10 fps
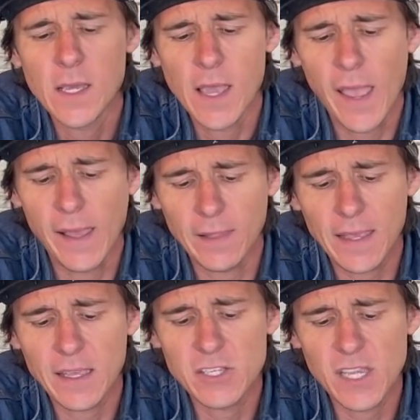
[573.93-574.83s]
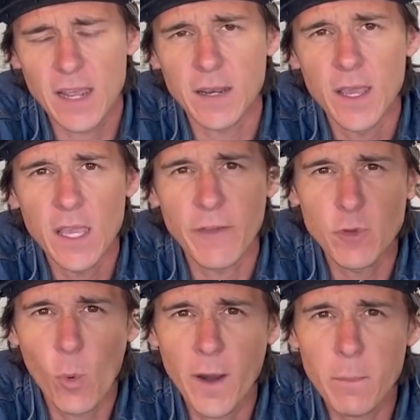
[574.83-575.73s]
And like I said, if
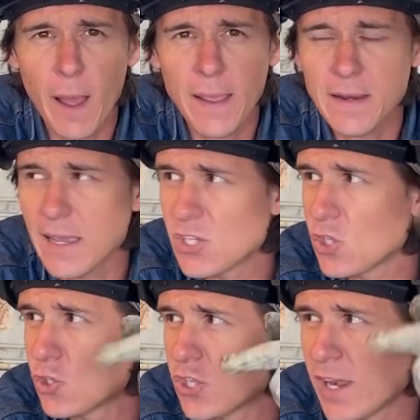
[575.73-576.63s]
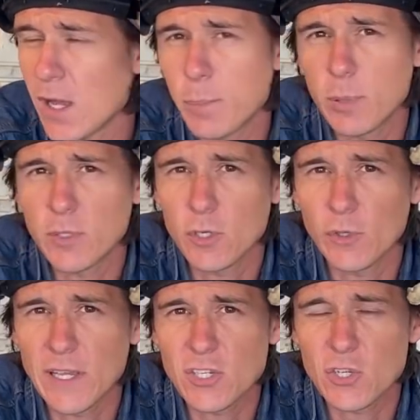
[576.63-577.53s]
you want to buy a nice little setup, a
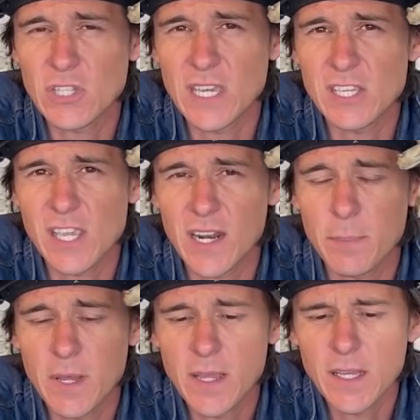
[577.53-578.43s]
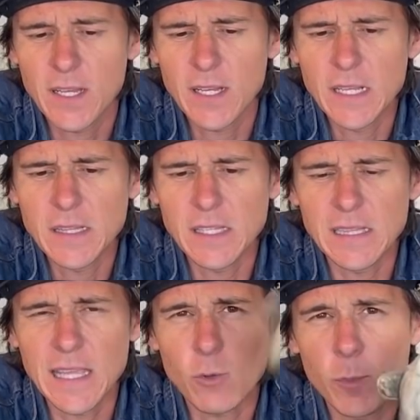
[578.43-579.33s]
nice little TIG setup, the
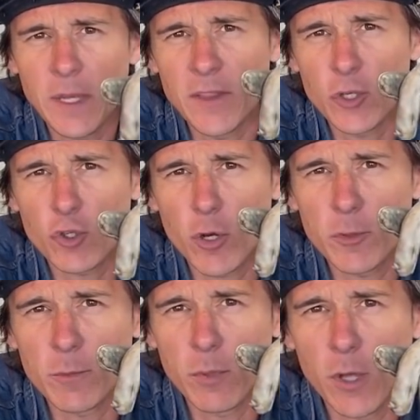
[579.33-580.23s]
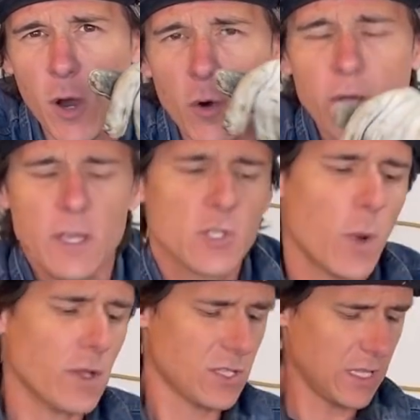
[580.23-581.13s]
link will be in the description below, as
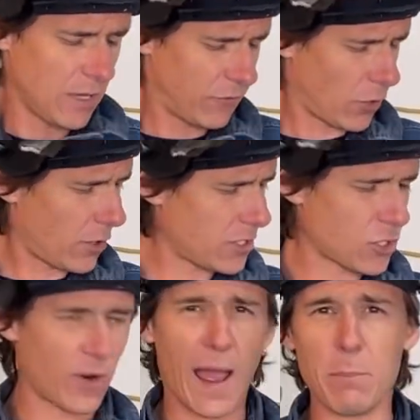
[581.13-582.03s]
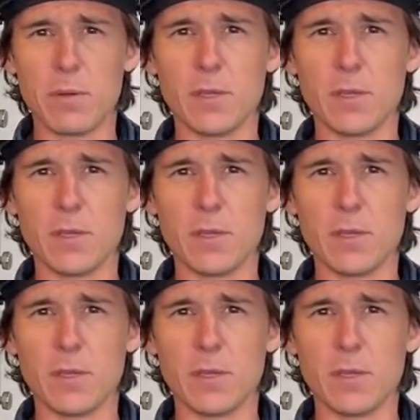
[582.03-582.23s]
well as the link for all this crap.